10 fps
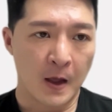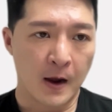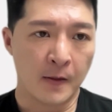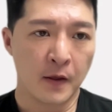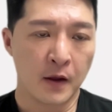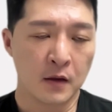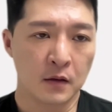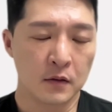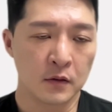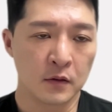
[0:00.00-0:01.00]
I think,
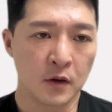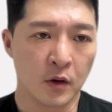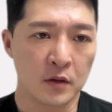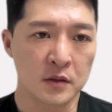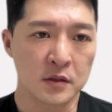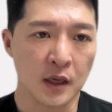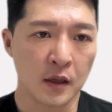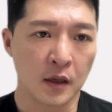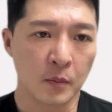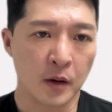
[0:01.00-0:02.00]

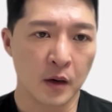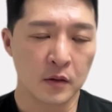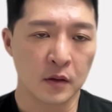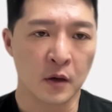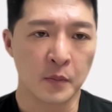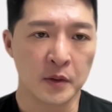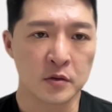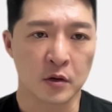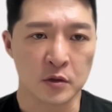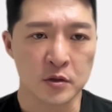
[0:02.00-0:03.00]
understanding about the company's
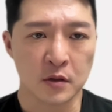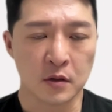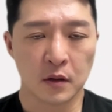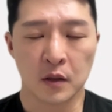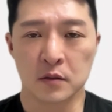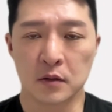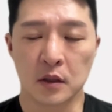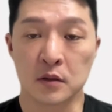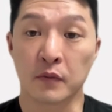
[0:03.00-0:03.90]
culture is